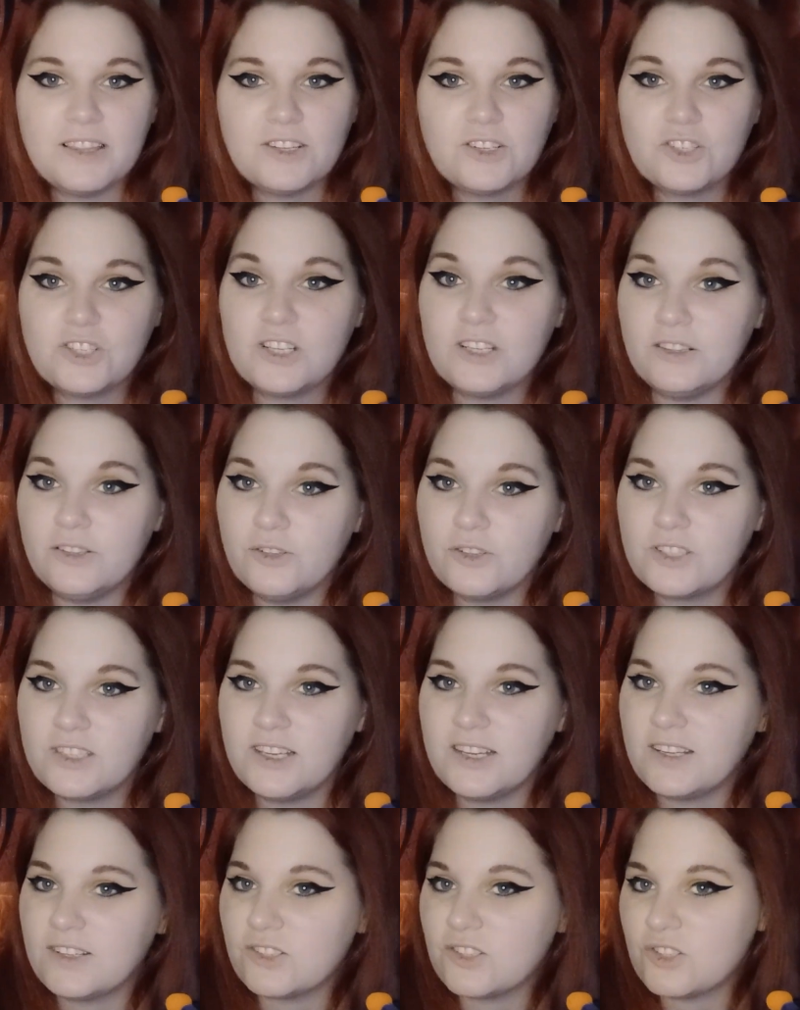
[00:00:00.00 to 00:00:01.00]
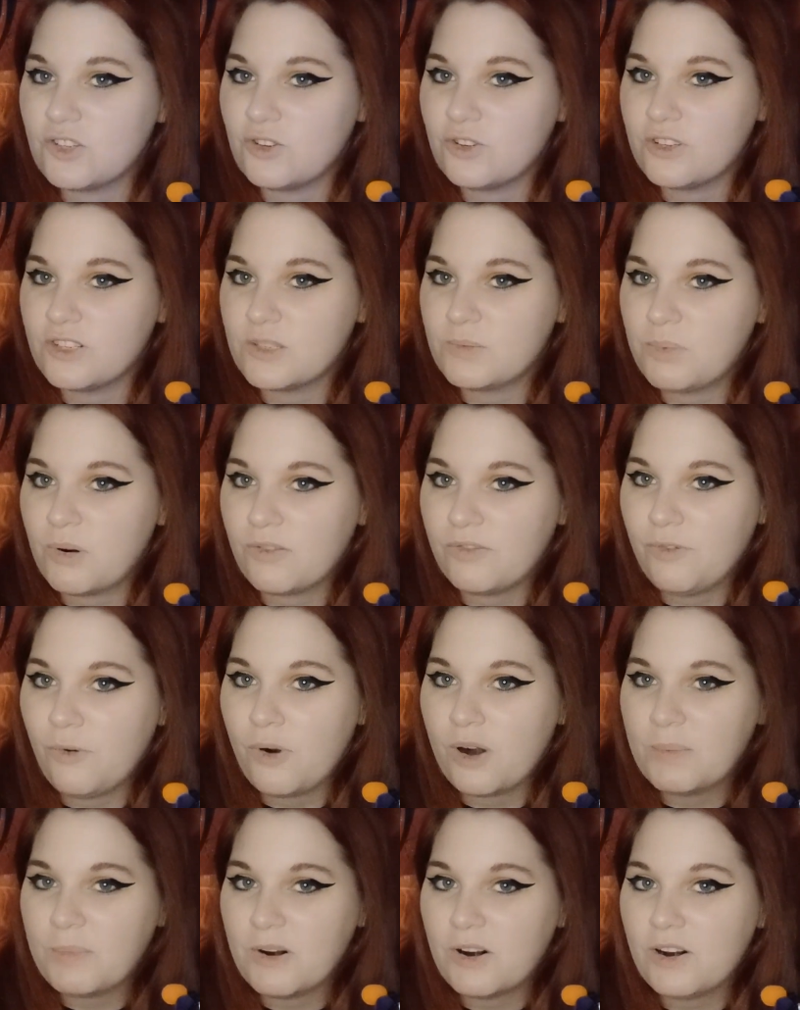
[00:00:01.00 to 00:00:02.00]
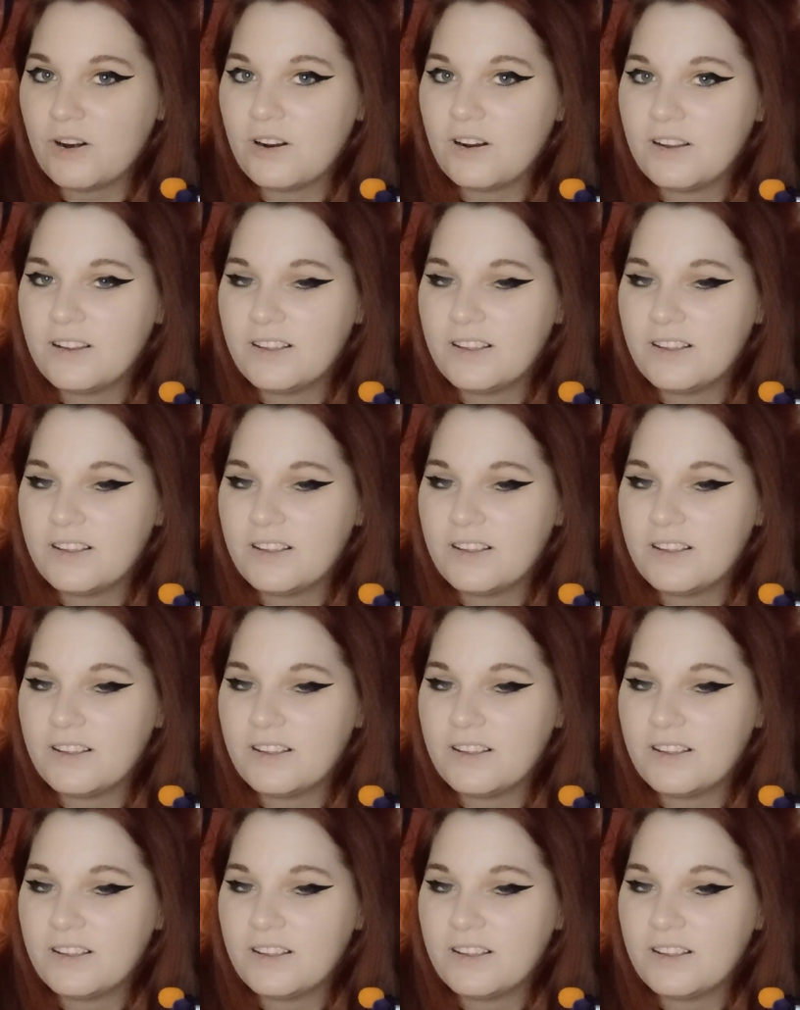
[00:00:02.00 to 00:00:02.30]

that she looks like a circus performer.